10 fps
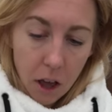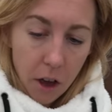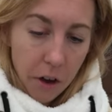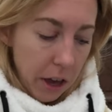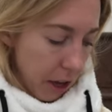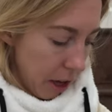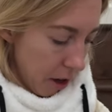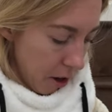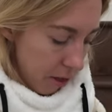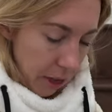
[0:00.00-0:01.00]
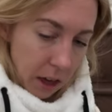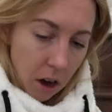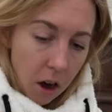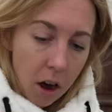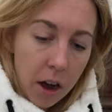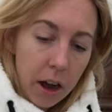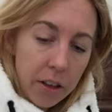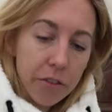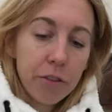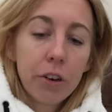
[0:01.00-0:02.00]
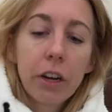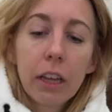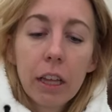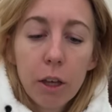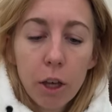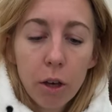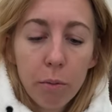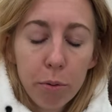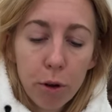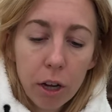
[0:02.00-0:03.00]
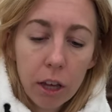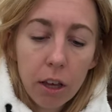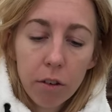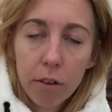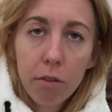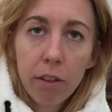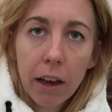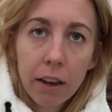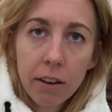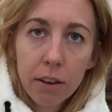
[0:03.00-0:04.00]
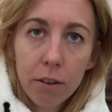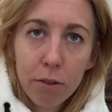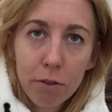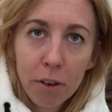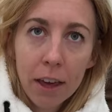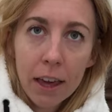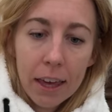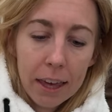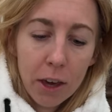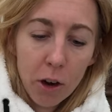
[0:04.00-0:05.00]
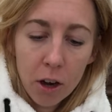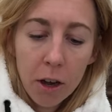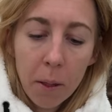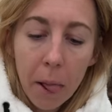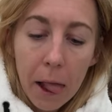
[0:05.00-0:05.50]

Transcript: All right, here they are. Really pretty reflective here.